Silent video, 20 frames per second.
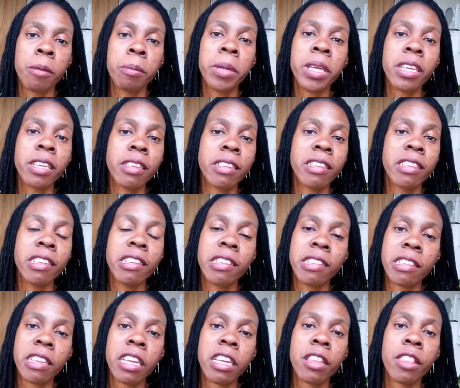because
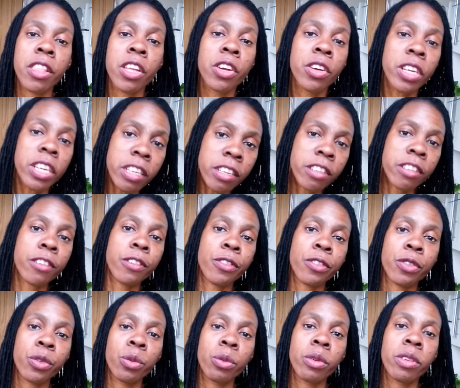he's saying there is a
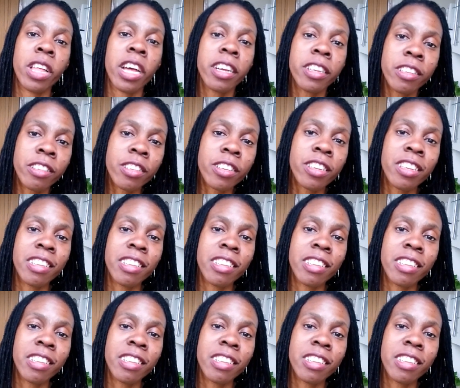food that is